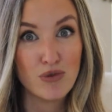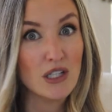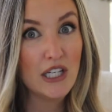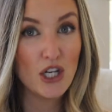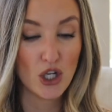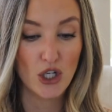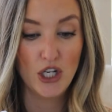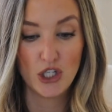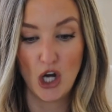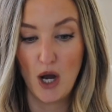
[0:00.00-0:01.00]
really
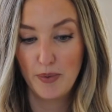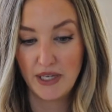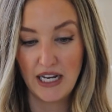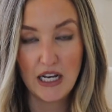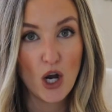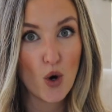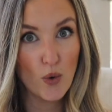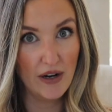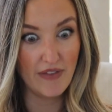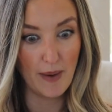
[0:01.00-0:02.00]
good job getting
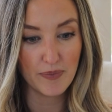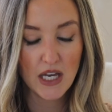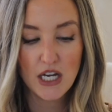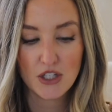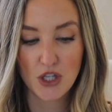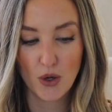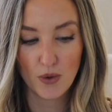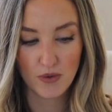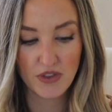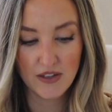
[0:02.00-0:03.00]
rid of them.
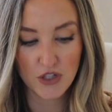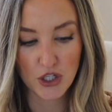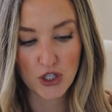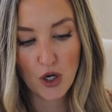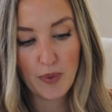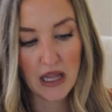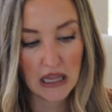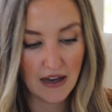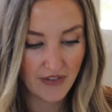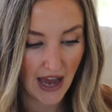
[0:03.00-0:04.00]
So Thieves Dish Soap, love